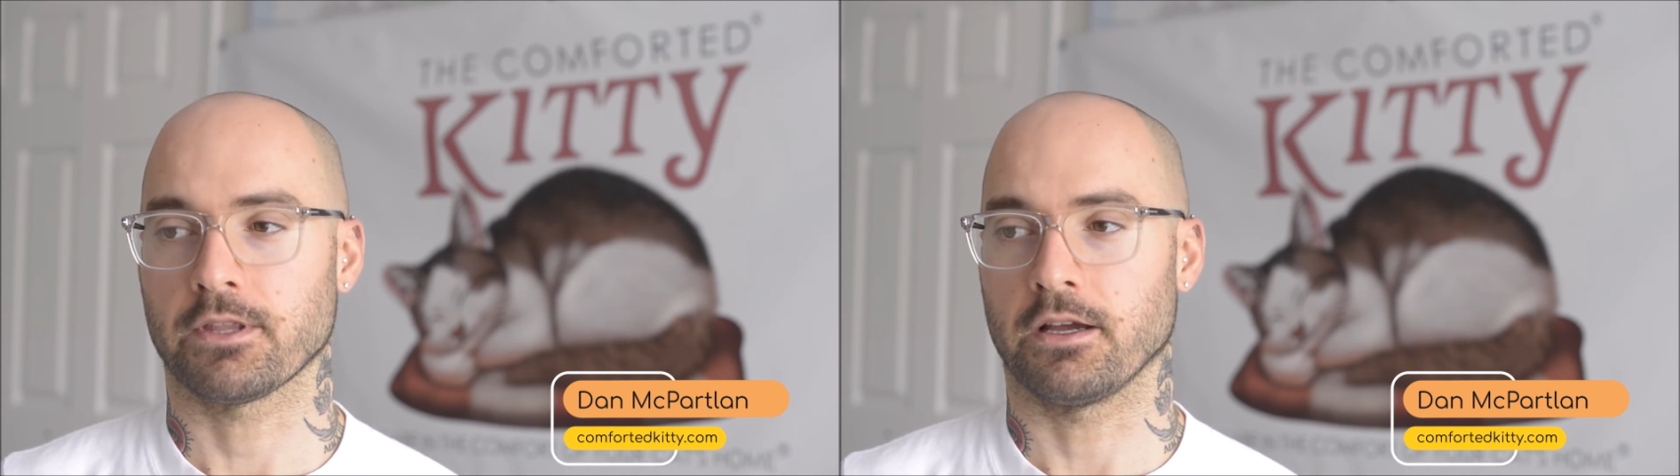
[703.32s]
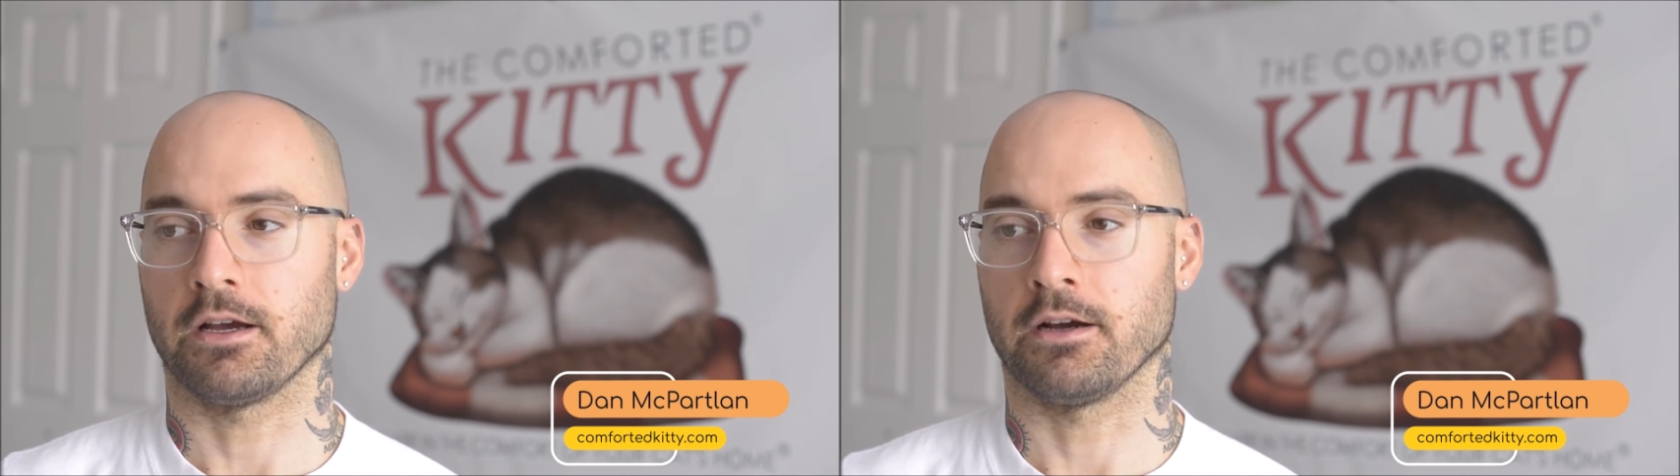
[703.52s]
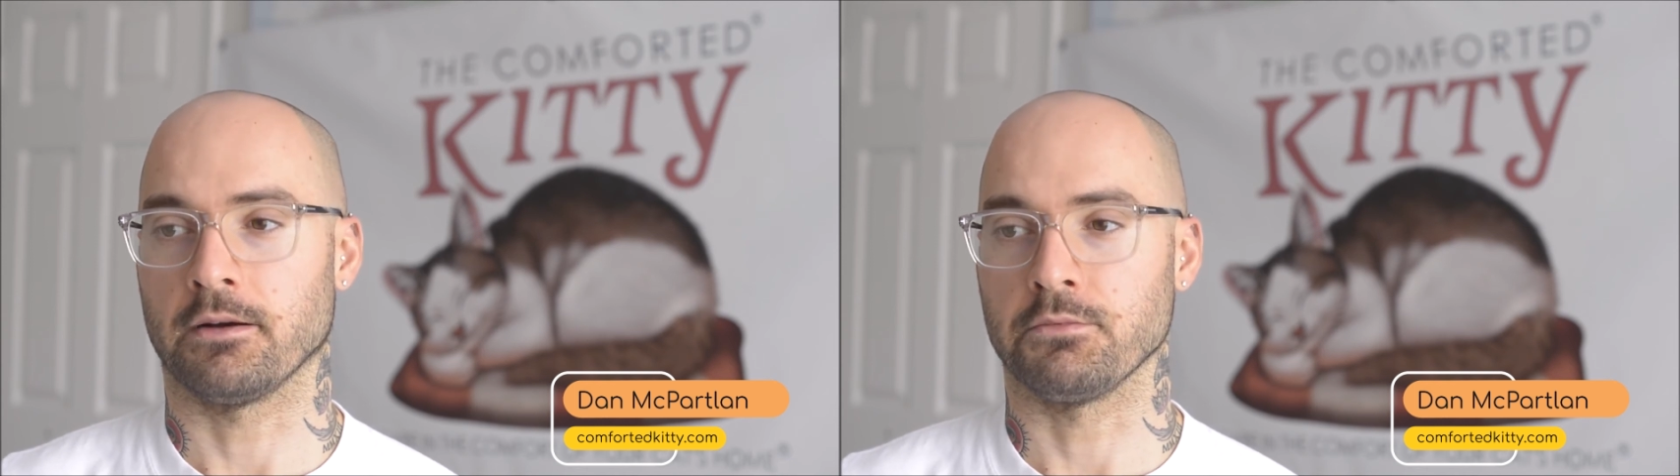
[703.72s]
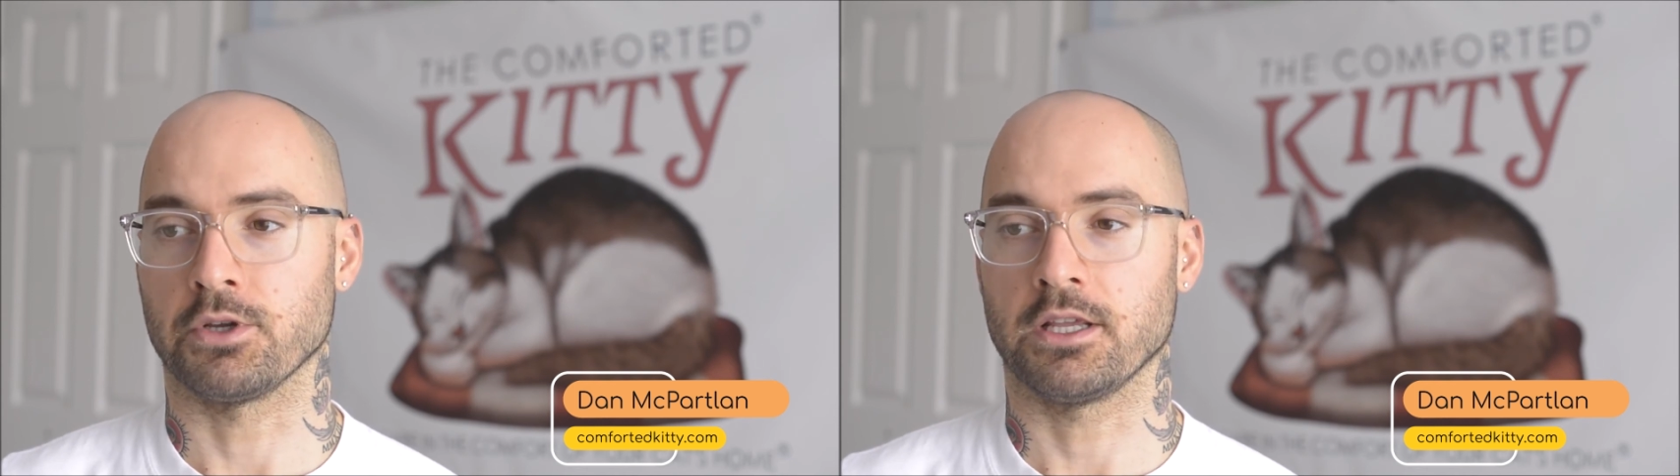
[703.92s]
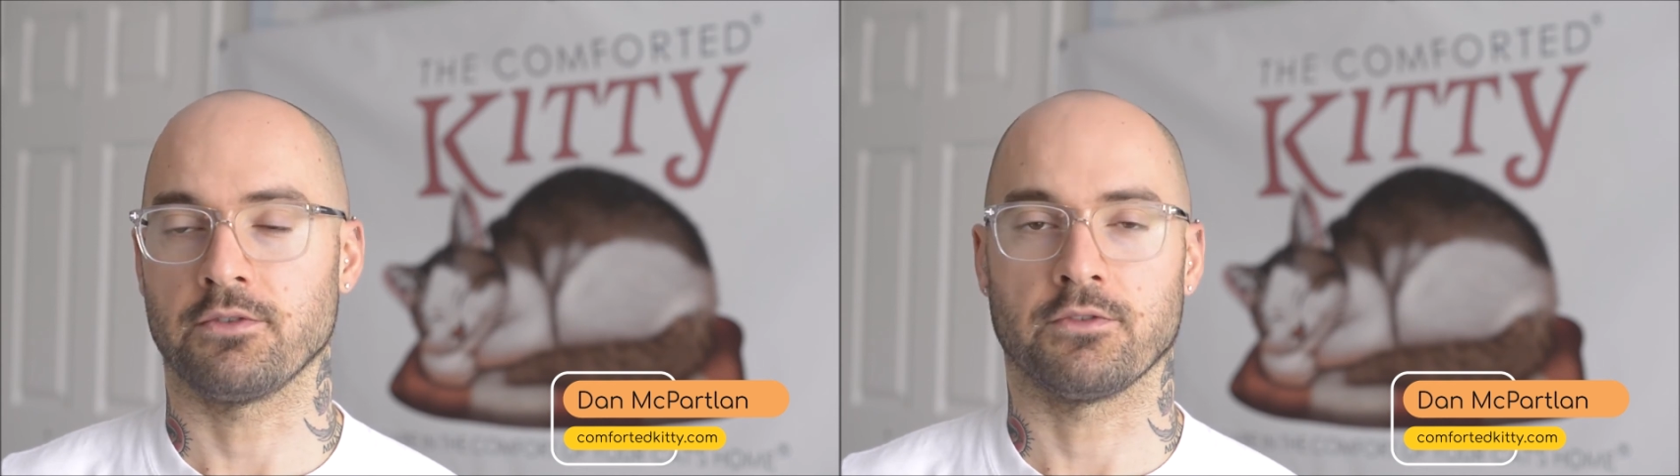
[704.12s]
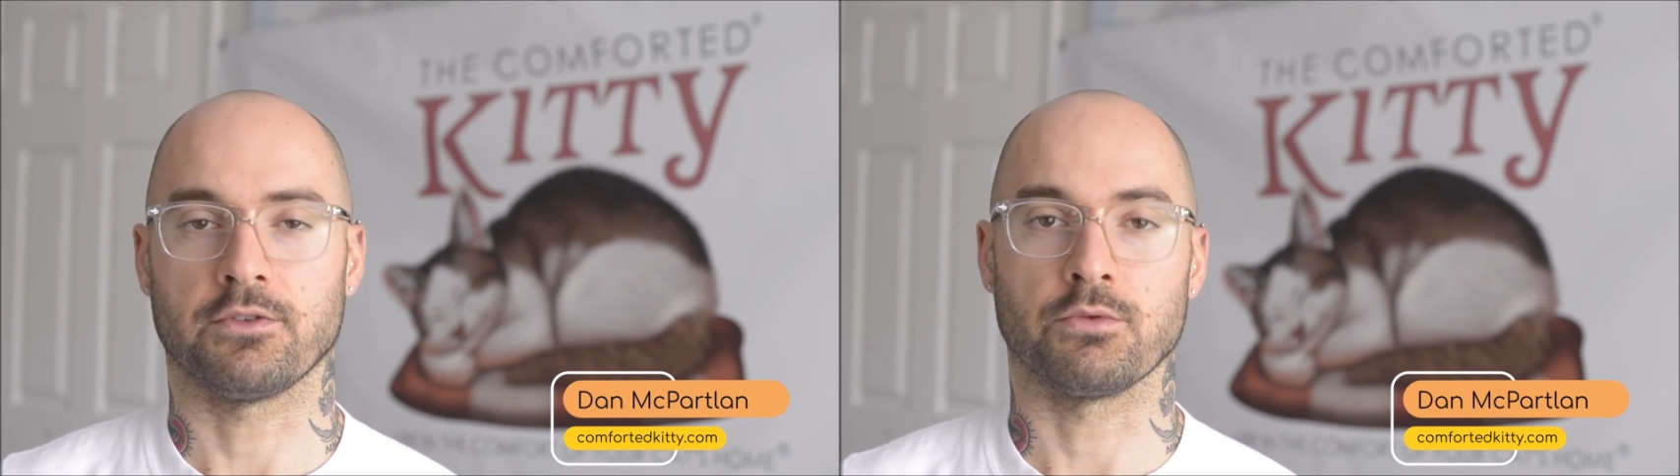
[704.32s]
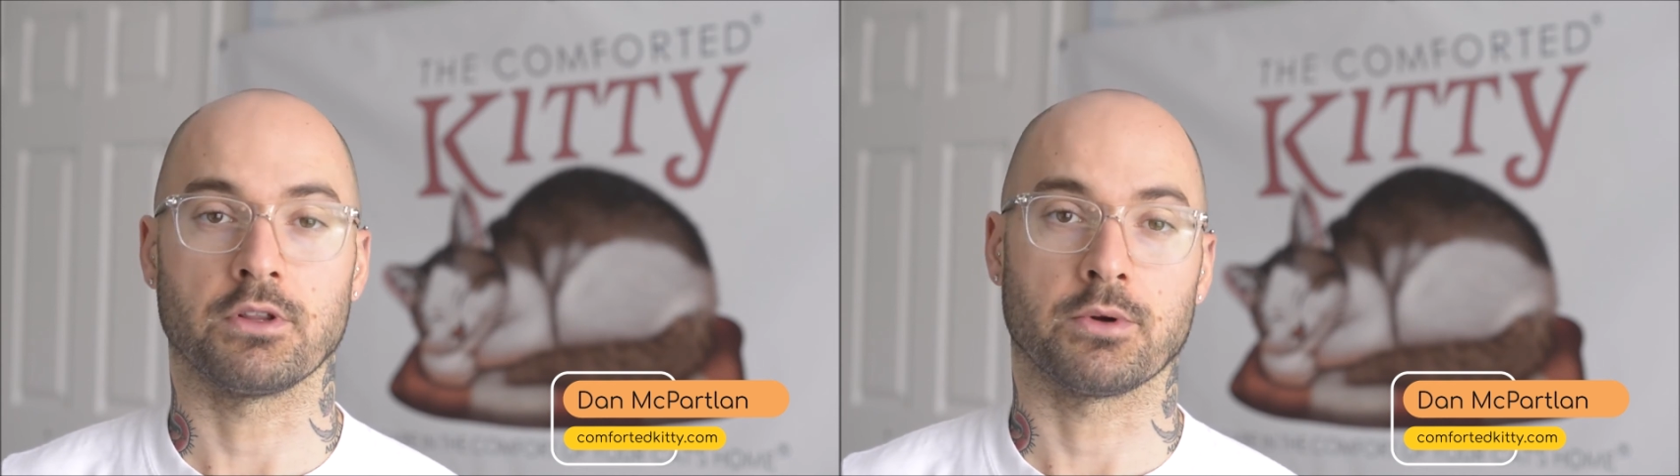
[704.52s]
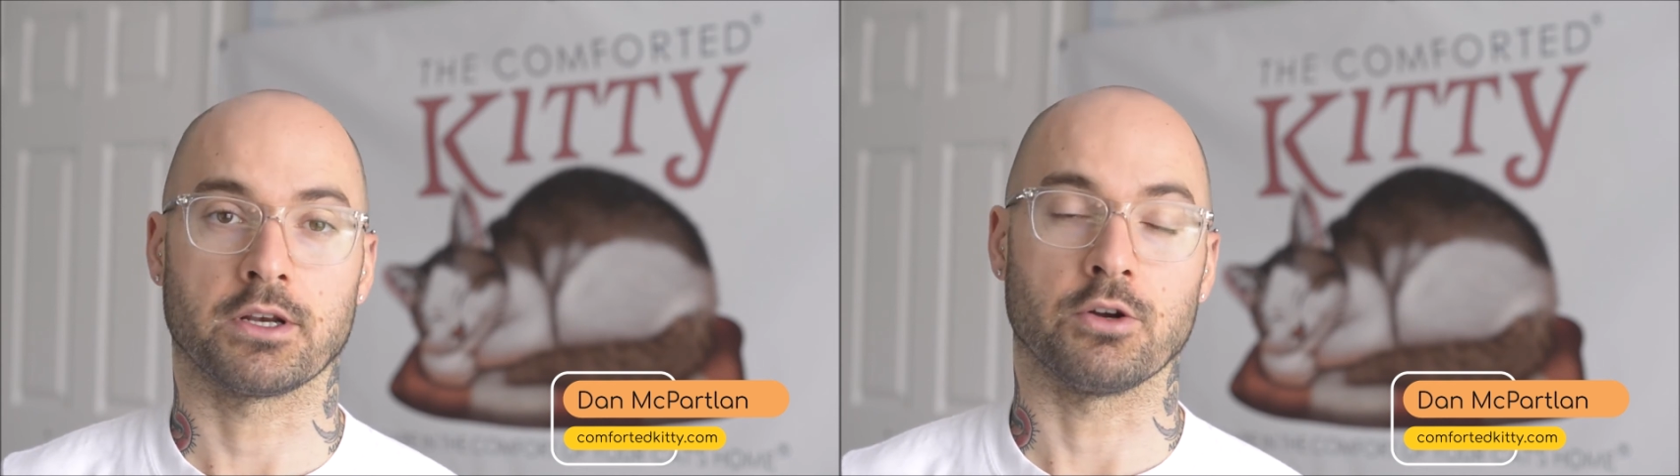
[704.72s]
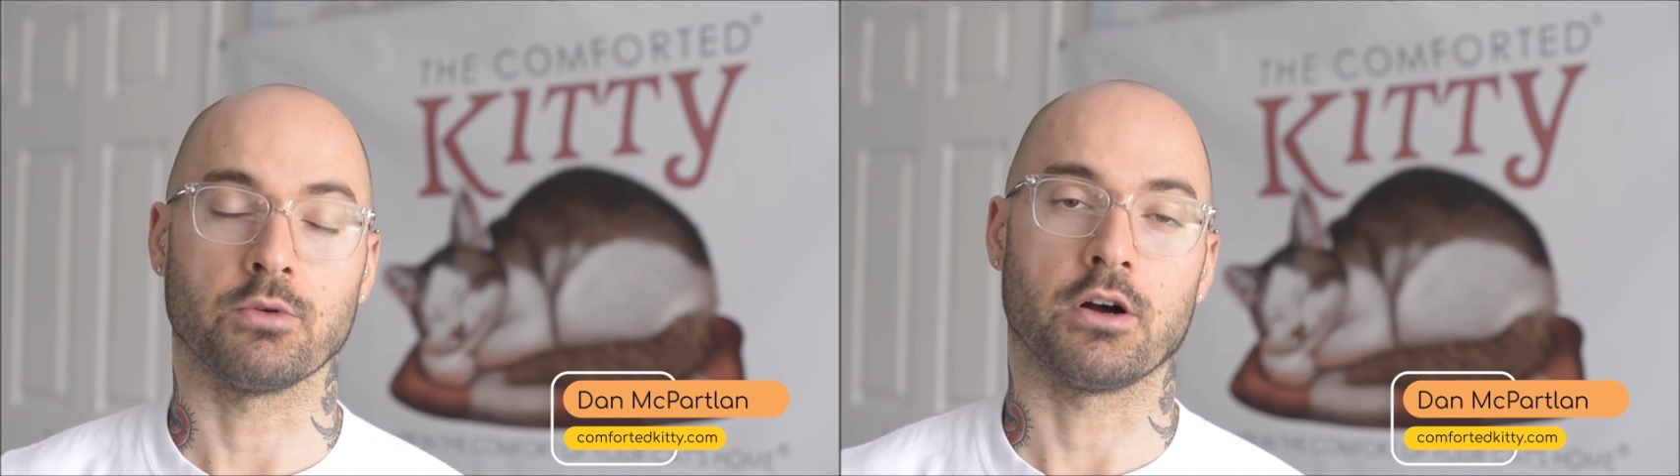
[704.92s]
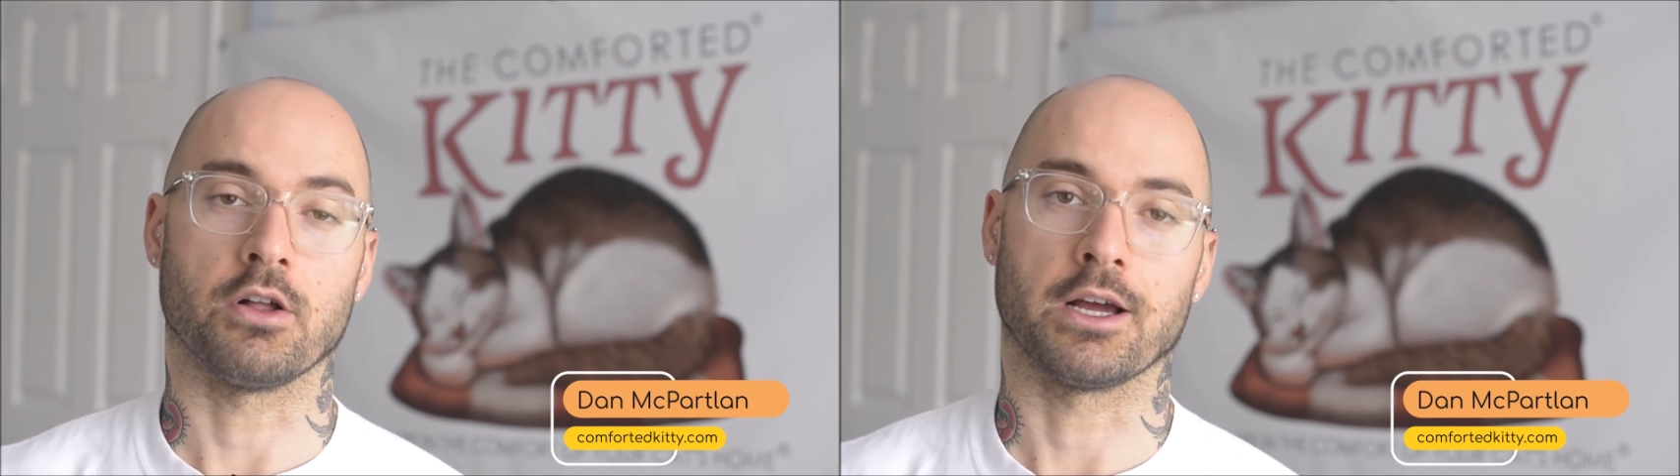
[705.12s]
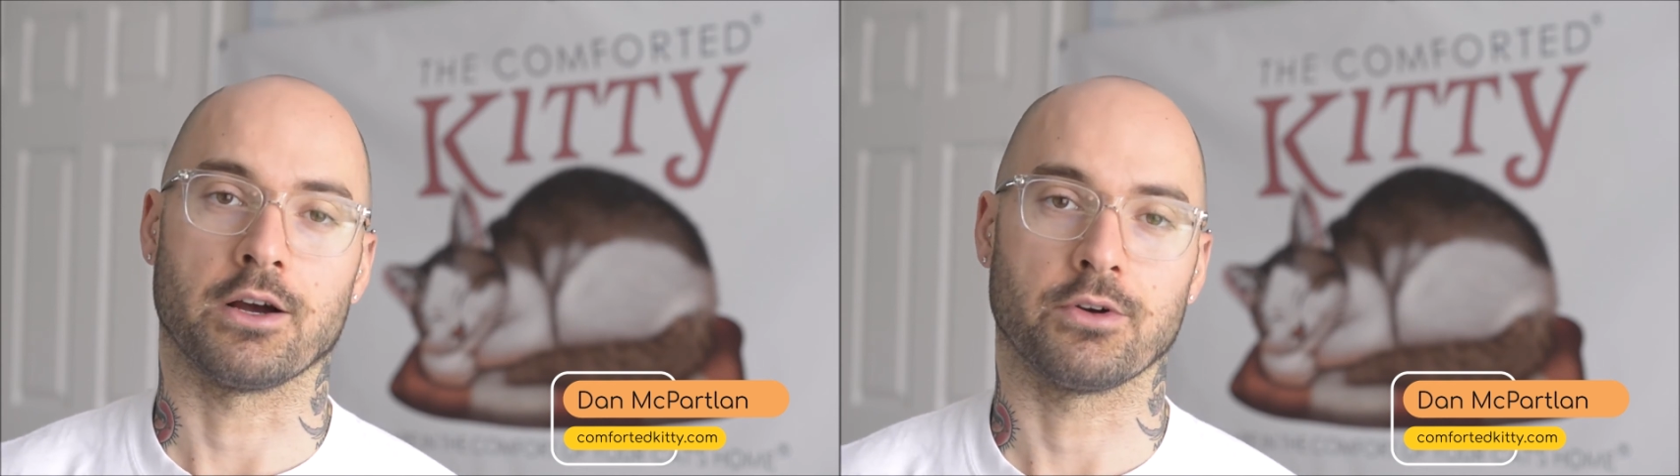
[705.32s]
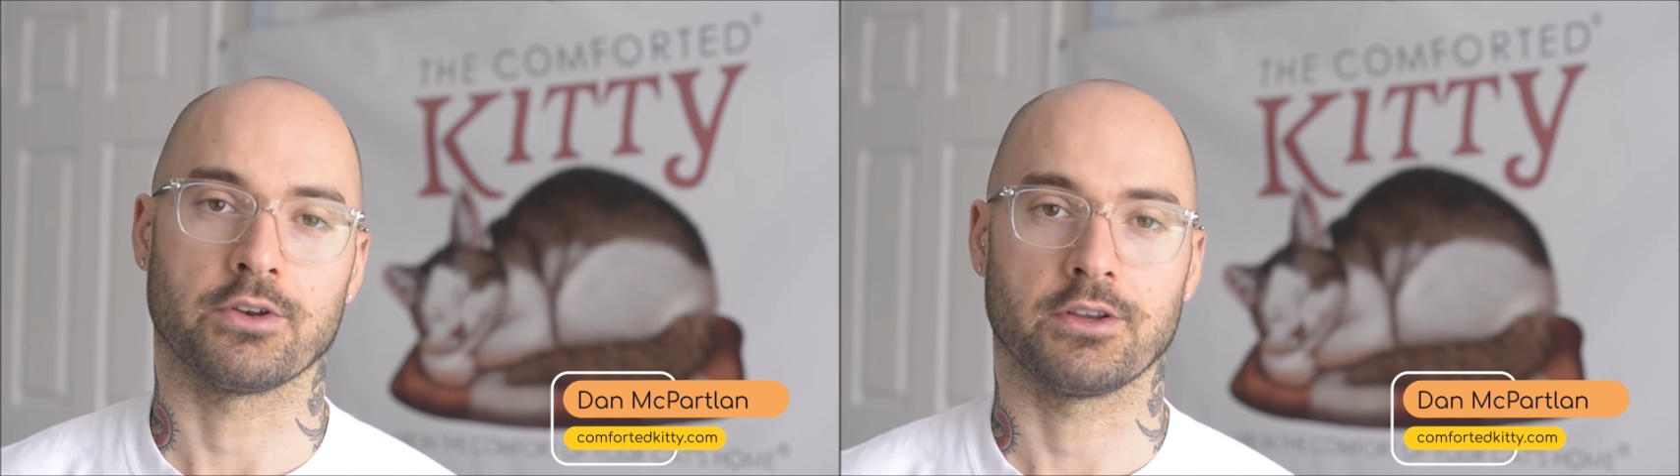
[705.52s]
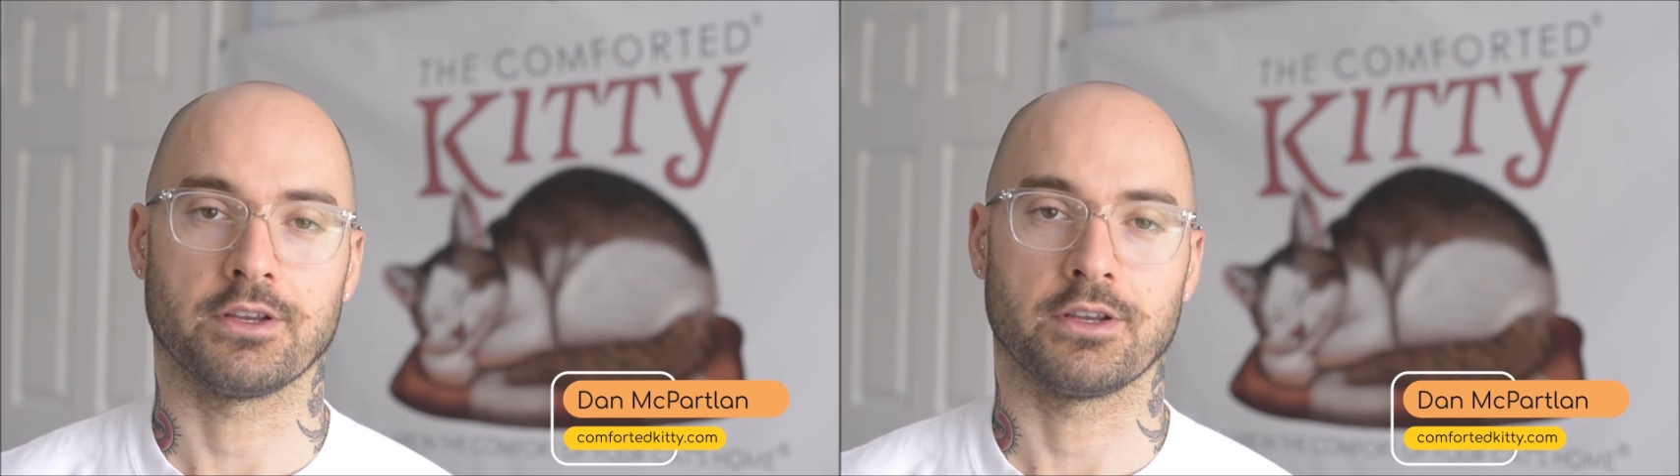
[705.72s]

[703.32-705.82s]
You could even, if you really want to go all out,